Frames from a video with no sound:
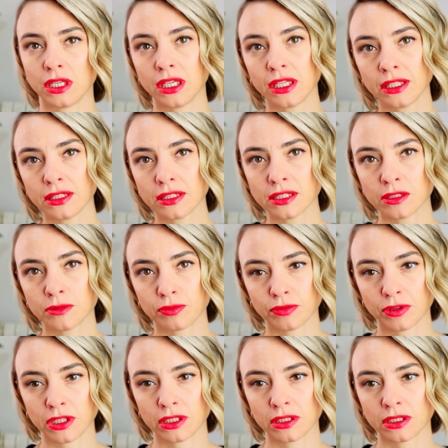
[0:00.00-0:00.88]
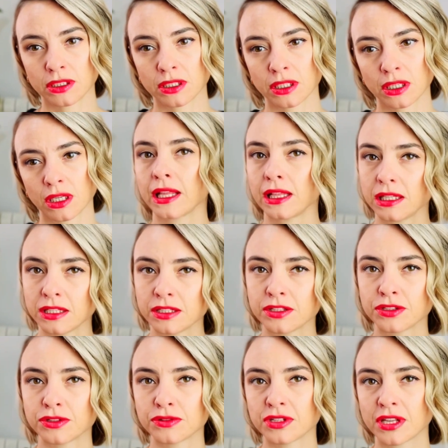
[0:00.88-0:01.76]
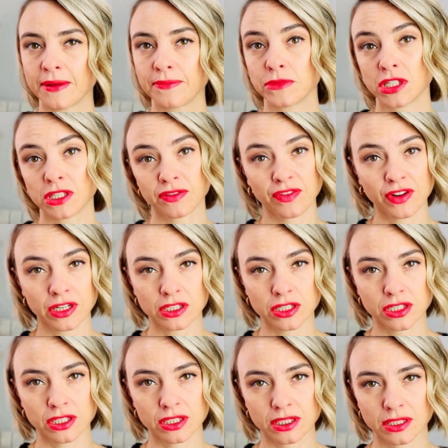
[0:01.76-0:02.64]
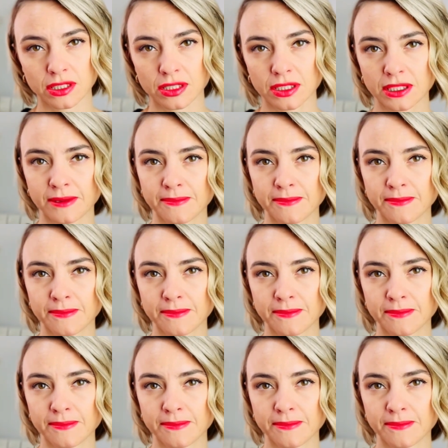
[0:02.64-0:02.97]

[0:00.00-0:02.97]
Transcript: in the sprint leads to some dysfunctions.